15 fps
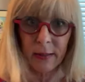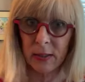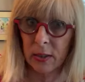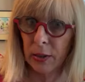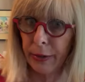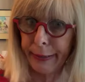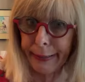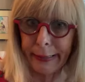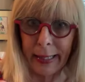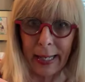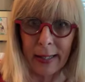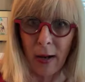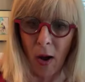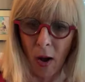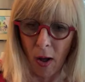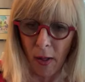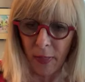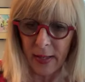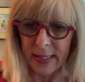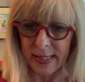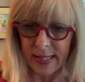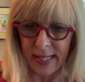So you could get all
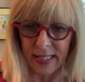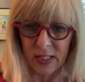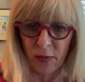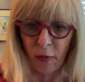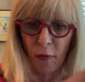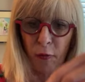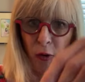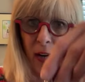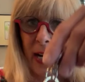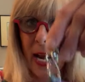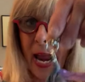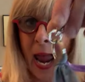these things for free.